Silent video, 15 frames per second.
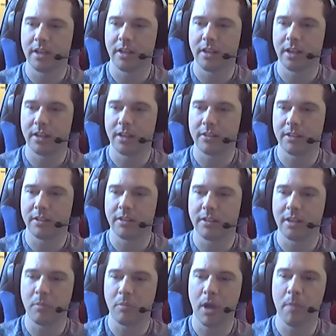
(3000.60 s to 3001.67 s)
like I
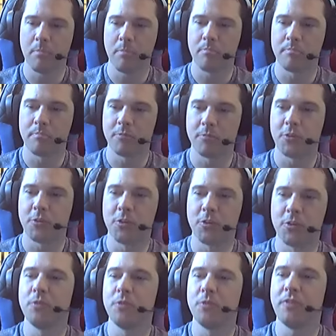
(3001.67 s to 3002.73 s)
think my
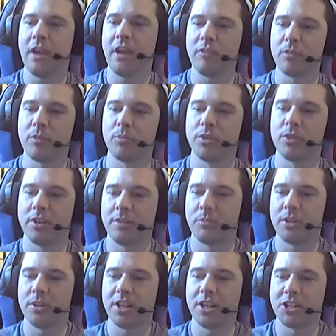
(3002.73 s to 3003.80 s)
two favorite
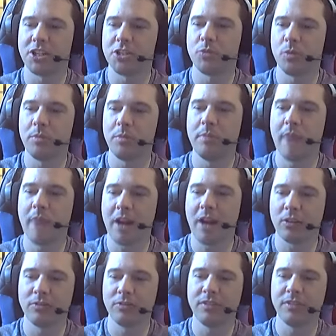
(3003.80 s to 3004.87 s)
prediction would be
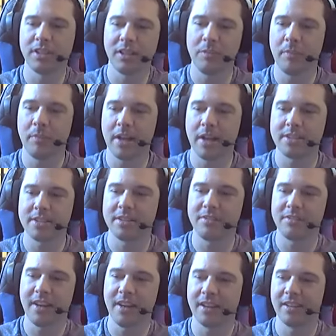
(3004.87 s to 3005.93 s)
Battlefield and Mass
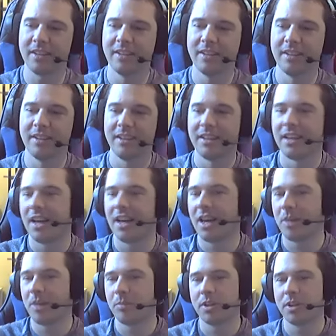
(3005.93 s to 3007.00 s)
Effect,
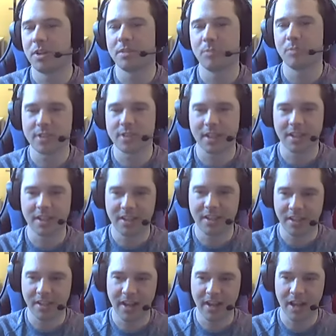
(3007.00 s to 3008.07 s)
but most likely
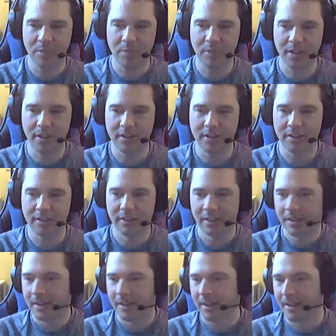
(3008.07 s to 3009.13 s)
not gonna happen.
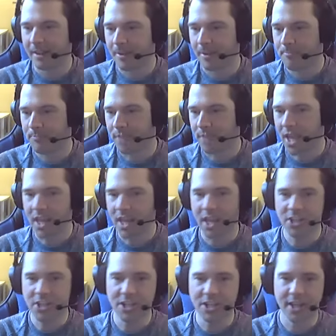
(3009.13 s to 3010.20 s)

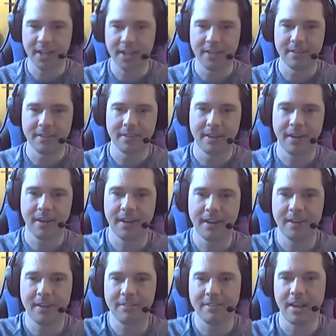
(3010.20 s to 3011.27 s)
NHL,
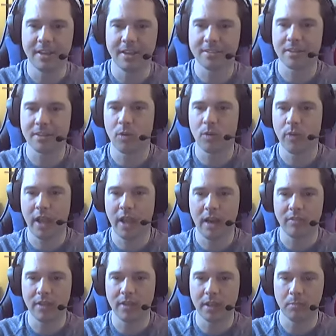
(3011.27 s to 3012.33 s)
yes, we
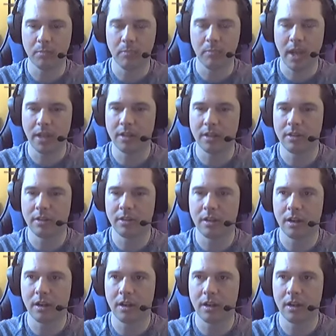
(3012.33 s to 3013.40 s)
have like Madden
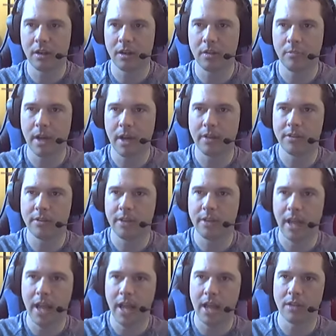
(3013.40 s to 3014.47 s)

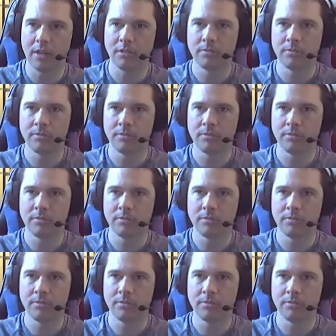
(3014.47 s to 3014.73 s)
and